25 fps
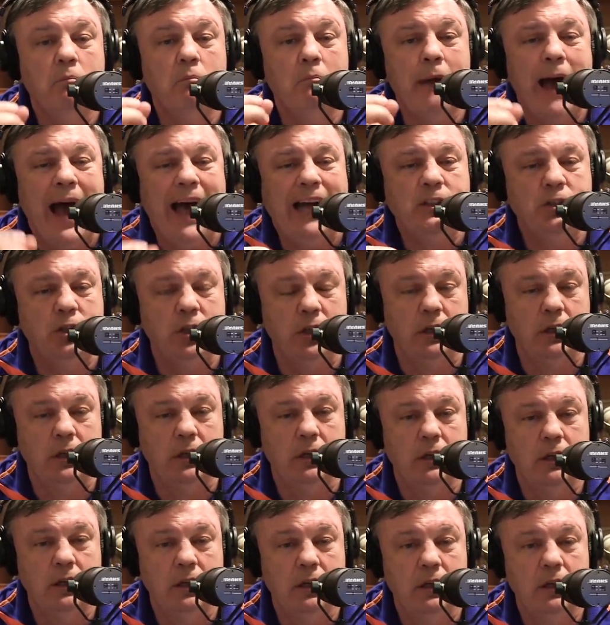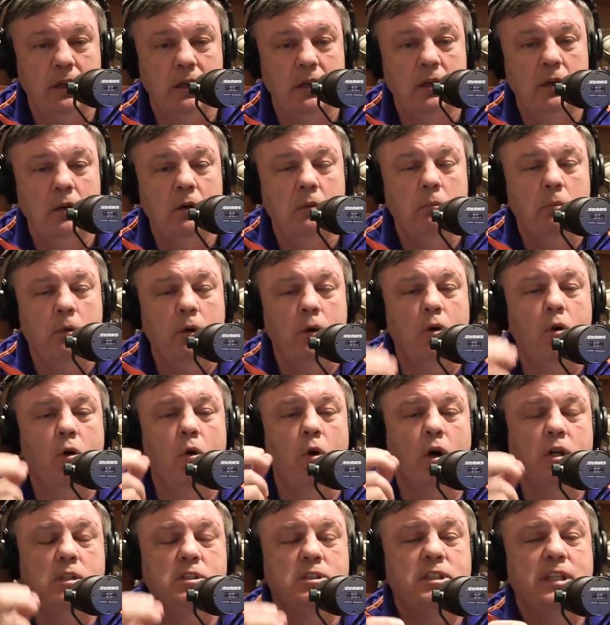Magic.
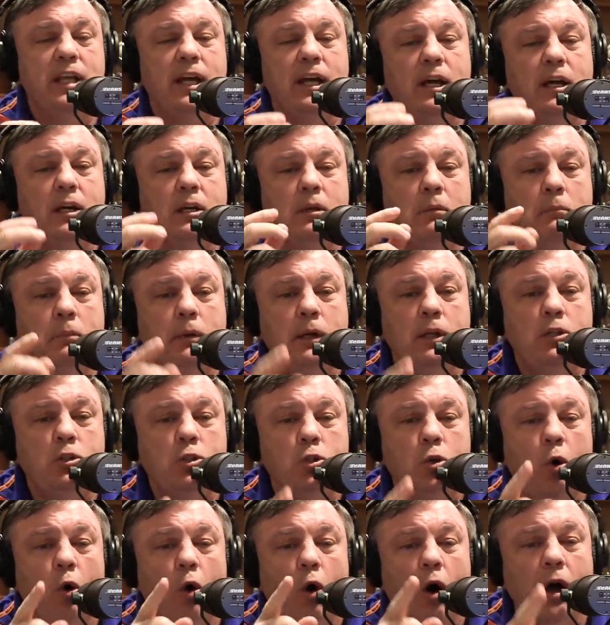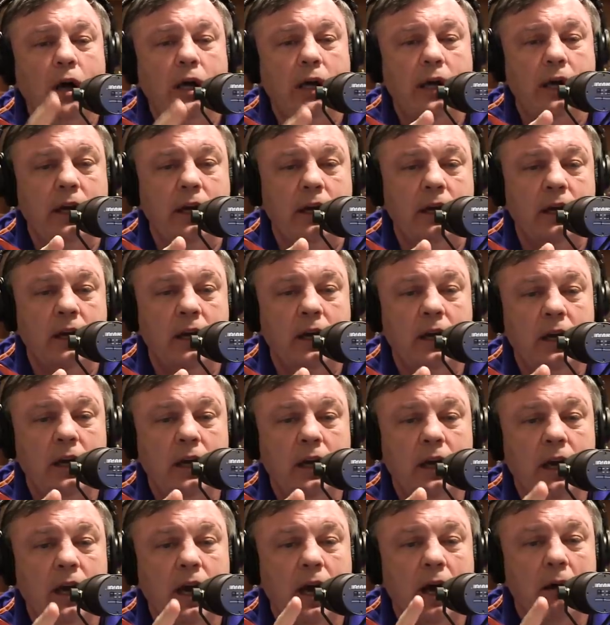Because they're going to be talking
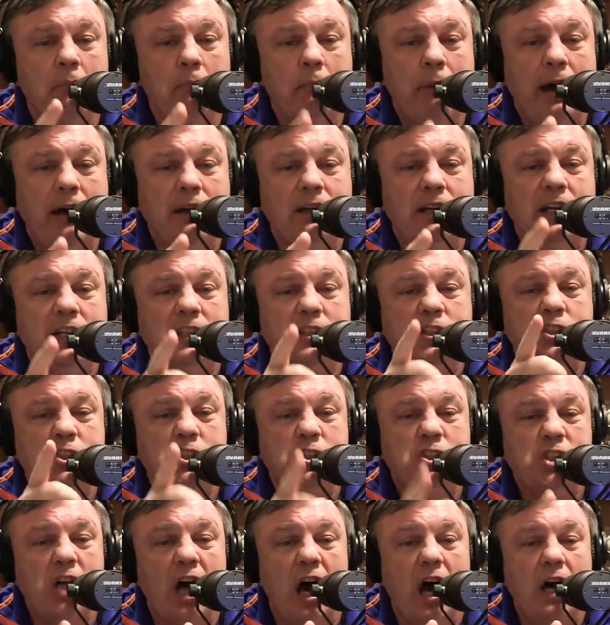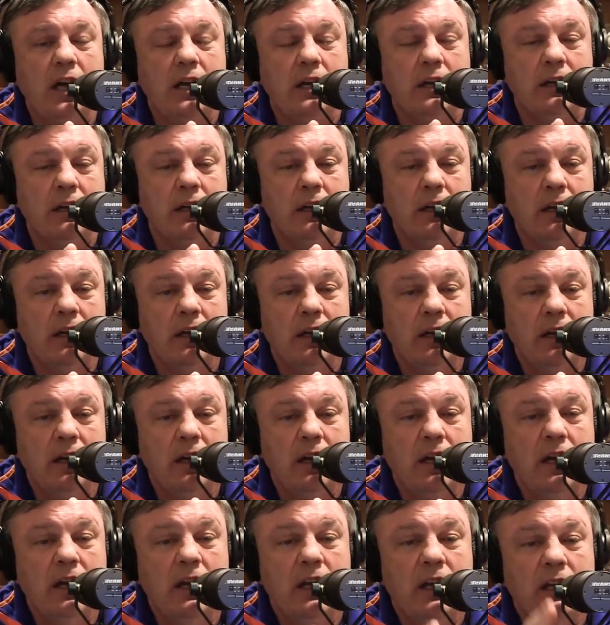about his son,
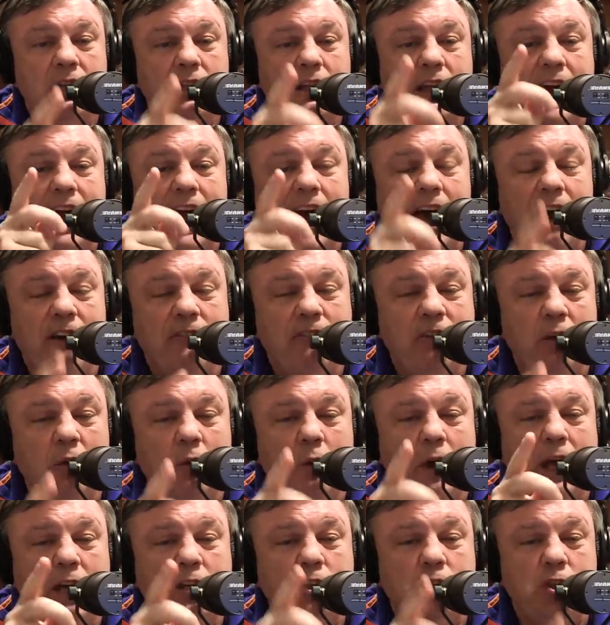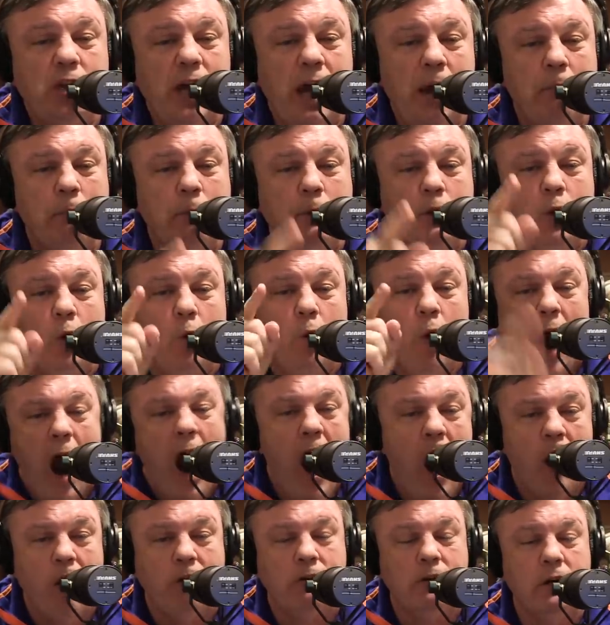the heavyweight champ of the
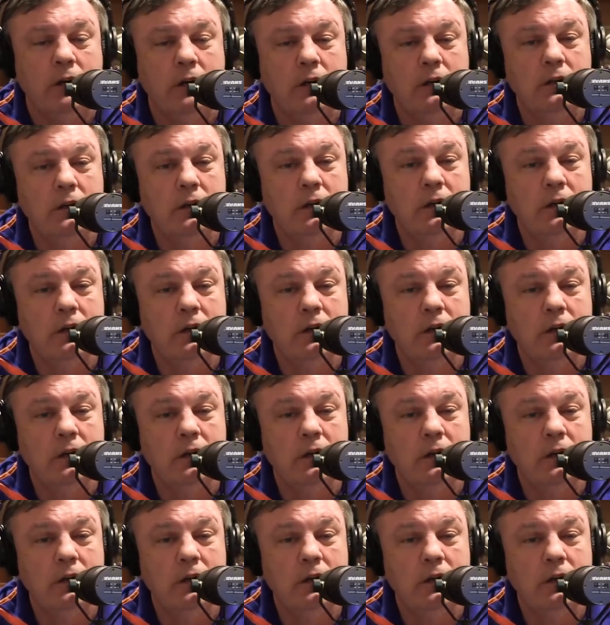world.